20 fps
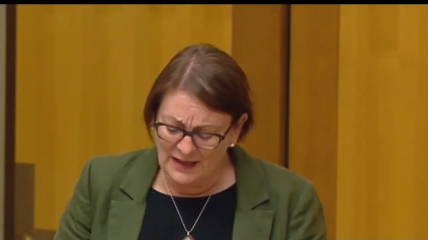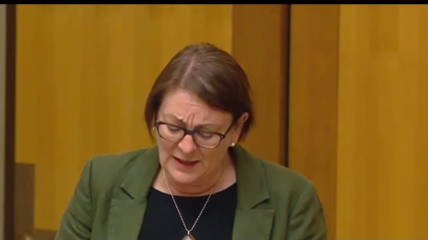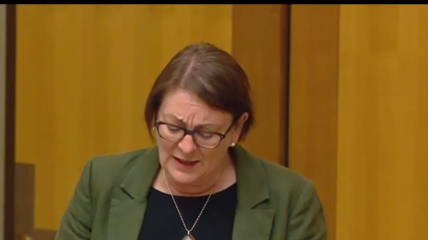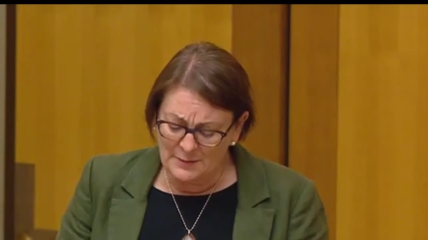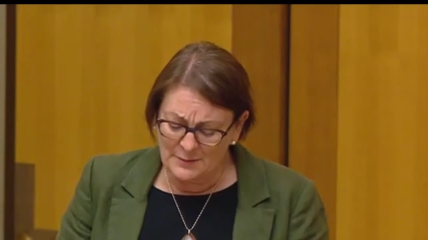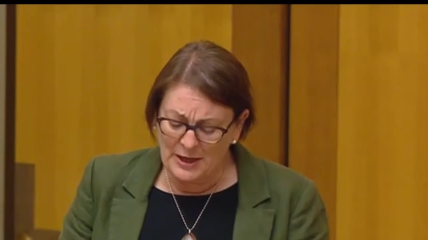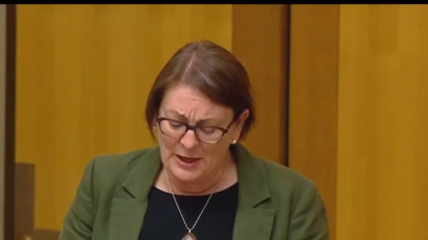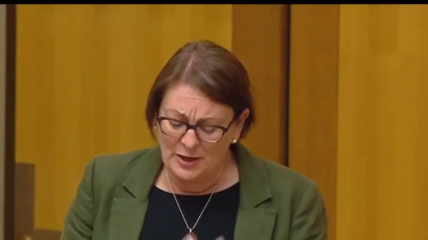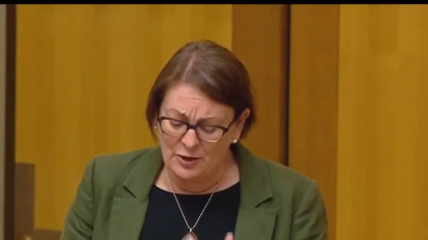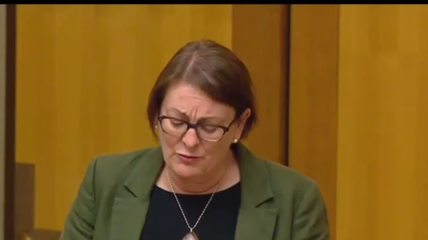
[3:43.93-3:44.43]

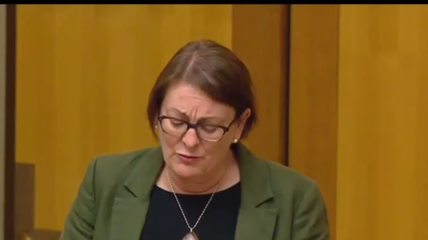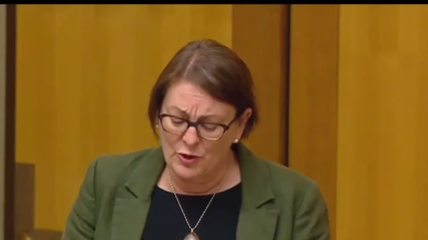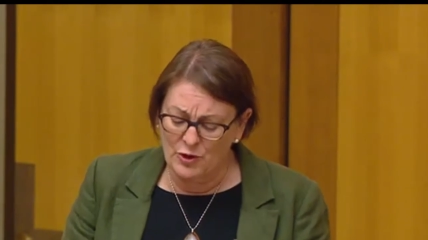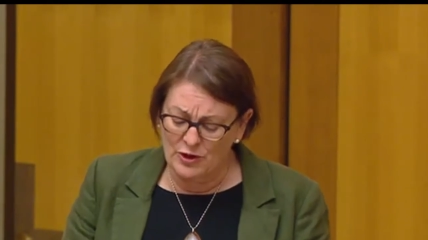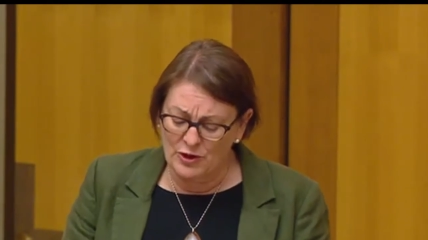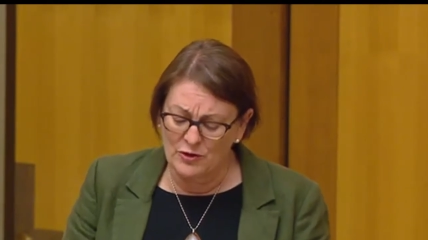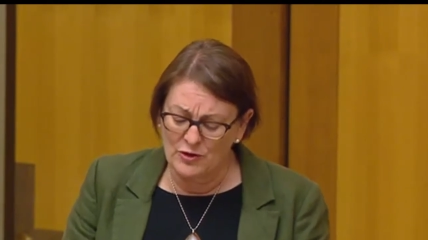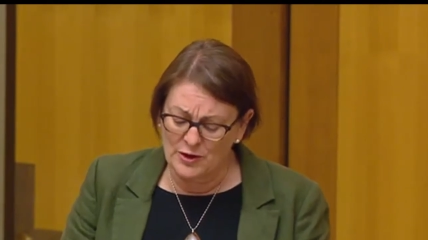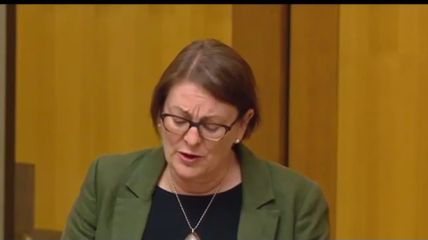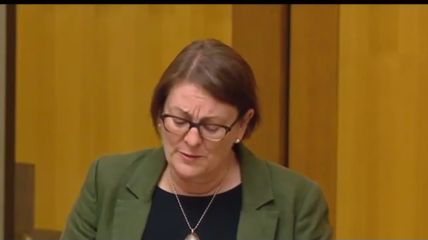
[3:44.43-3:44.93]
But a
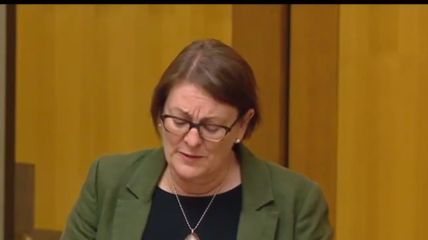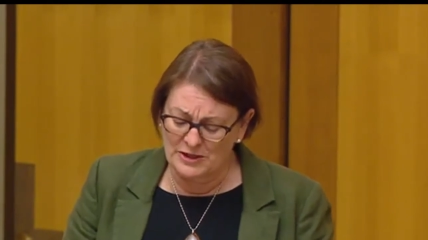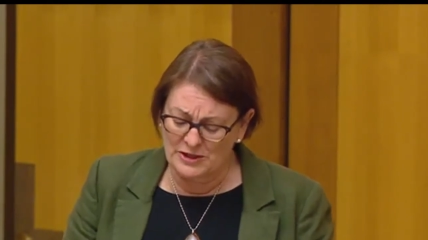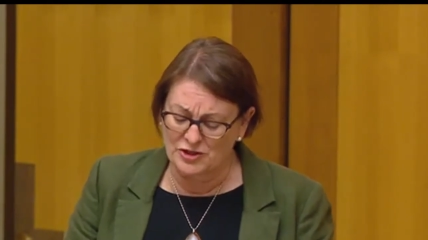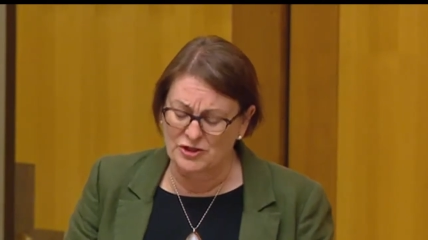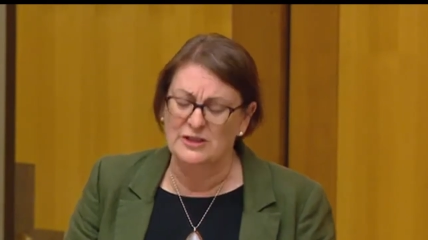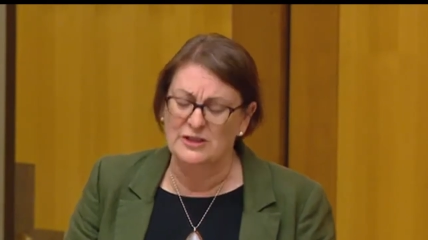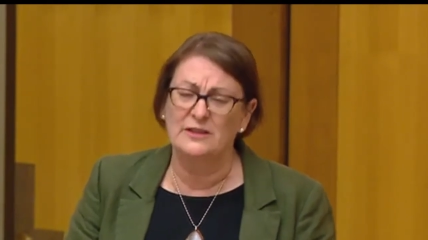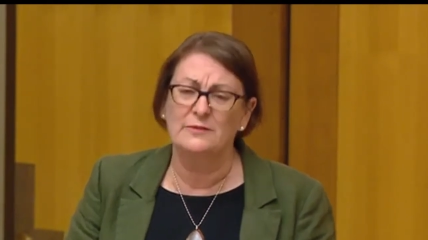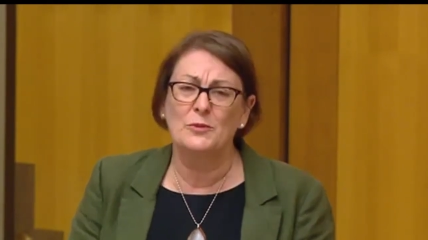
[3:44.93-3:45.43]
royal
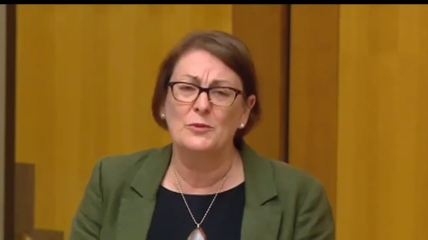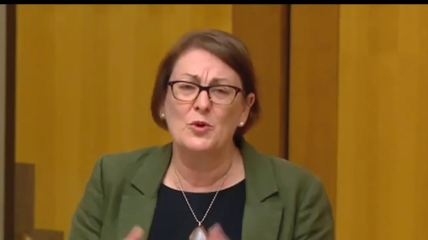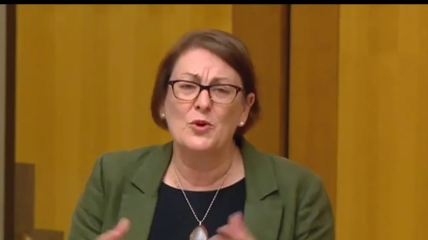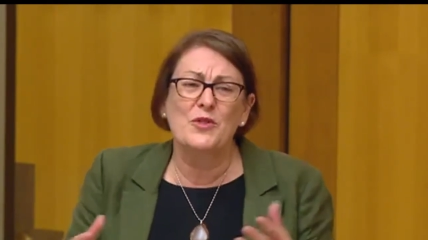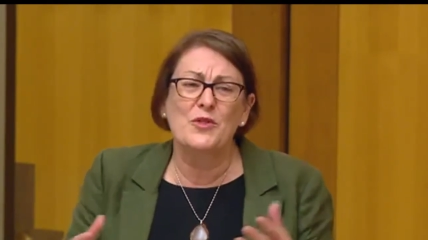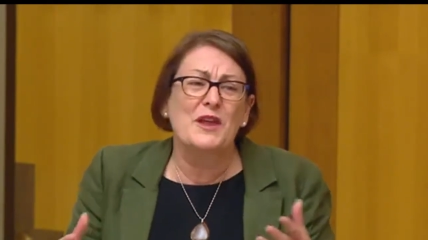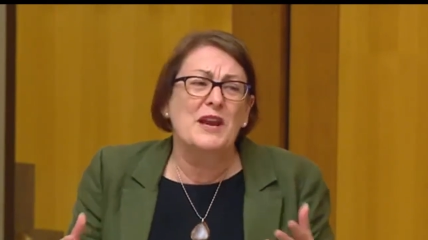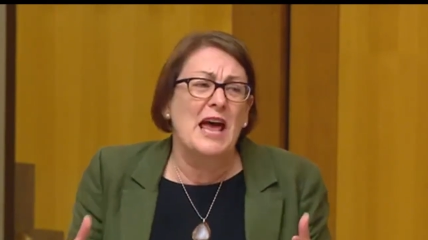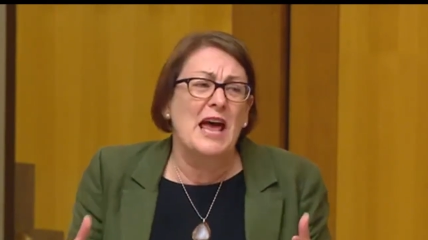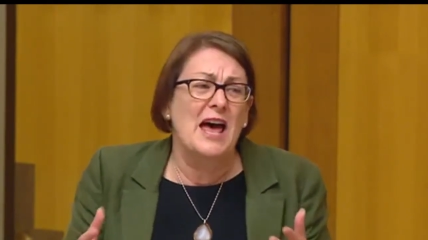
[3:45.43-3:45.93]
commission, more
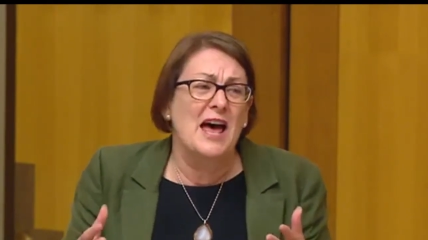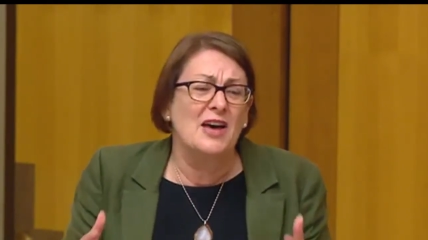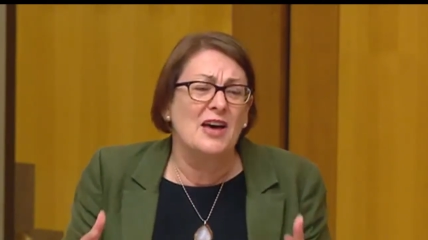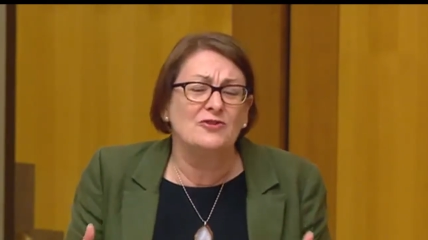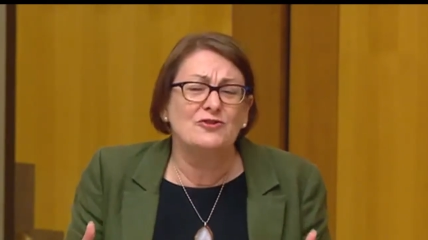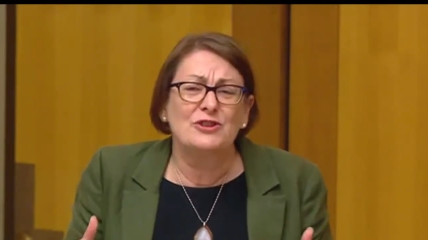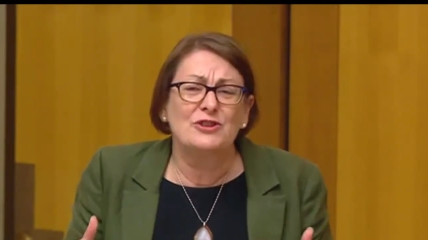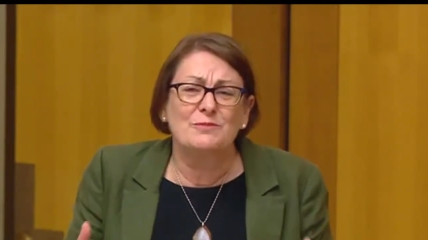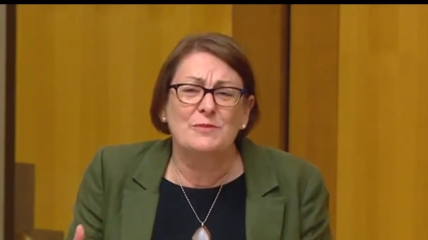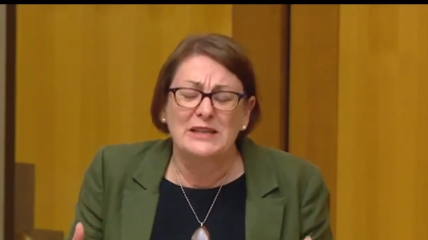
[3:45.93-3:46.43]
than
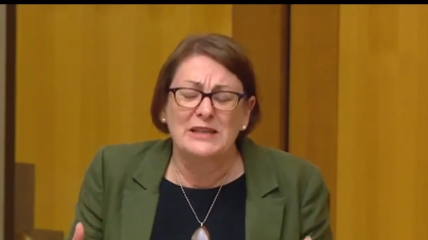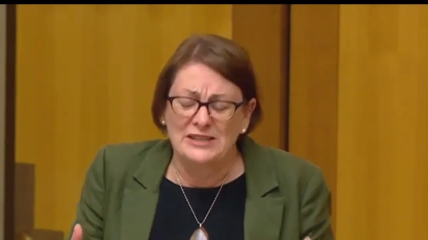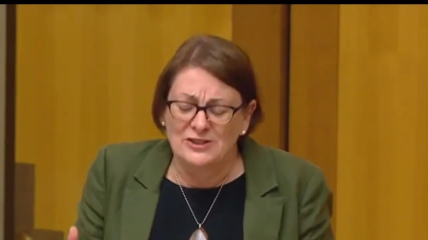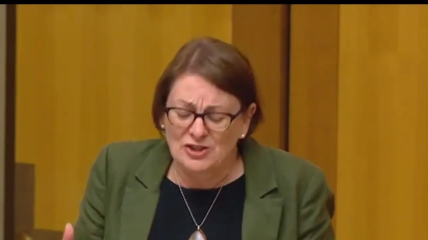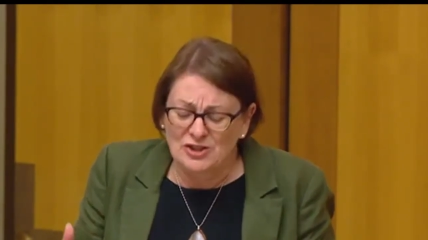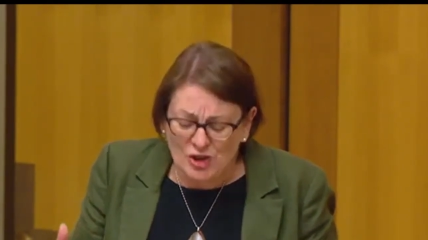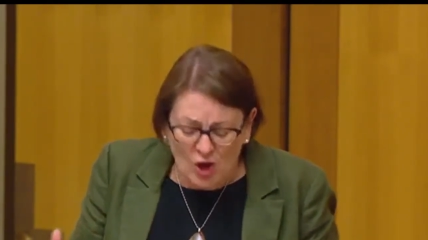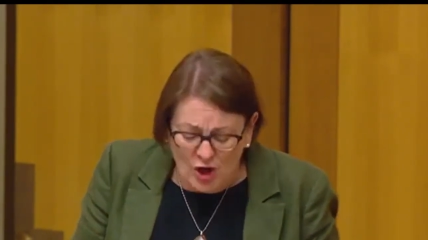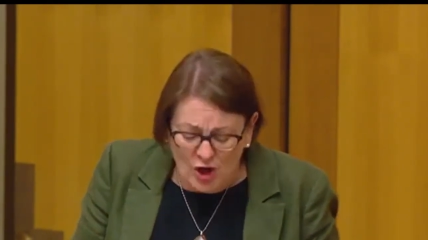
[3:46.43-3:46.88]
$100 million,